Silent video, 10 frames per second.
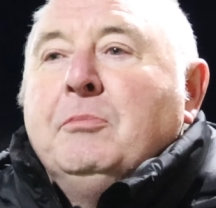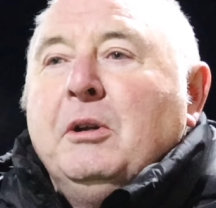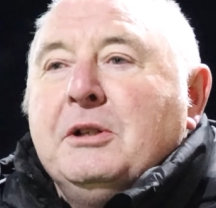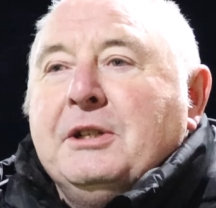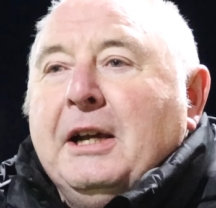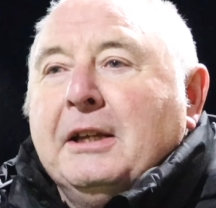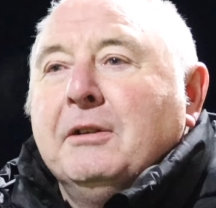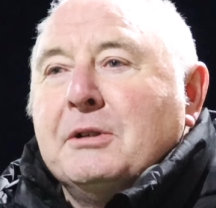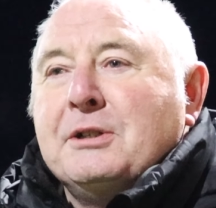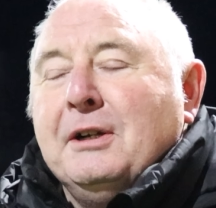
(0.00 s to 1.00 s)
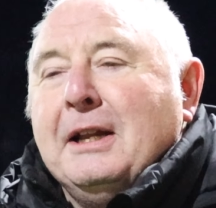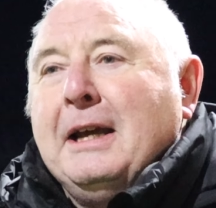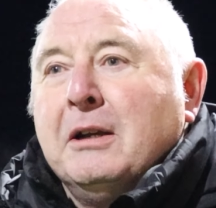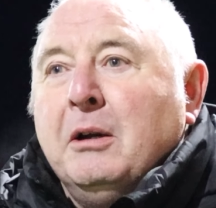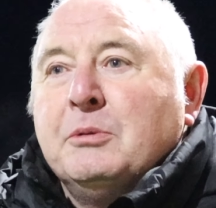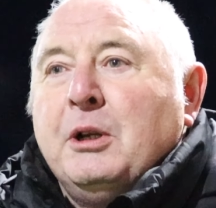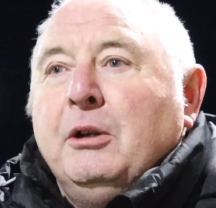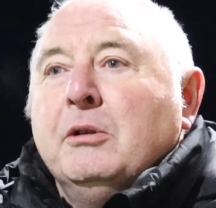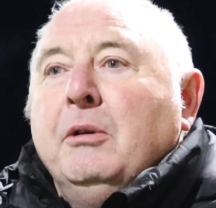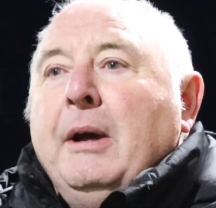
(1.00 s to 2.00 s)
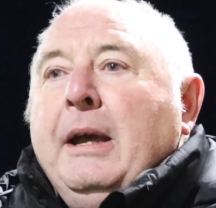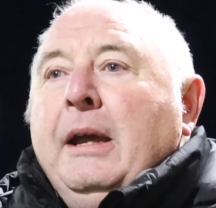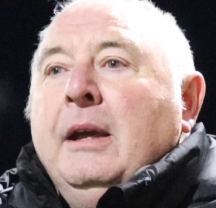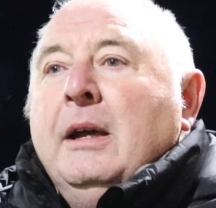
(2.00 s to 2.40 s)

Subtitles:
project, there were certainly hiccups along the way.